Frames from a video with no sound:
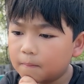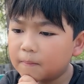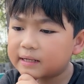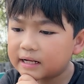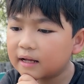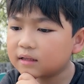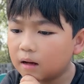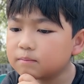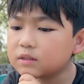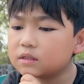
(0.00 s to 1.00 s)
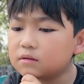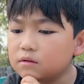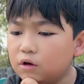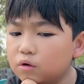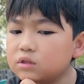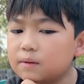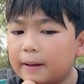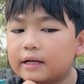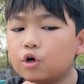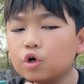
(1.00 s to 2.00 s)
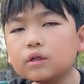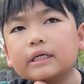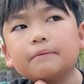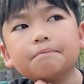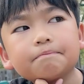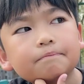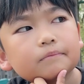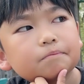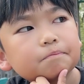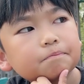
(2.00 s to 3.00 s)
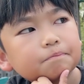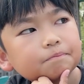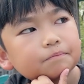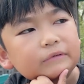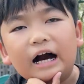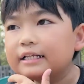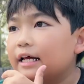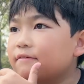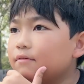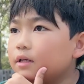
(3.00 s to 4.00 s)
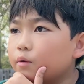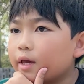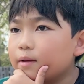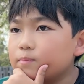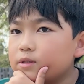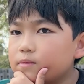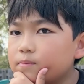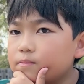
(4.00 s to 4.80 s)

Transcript: My dad goes to bed early. I like video games.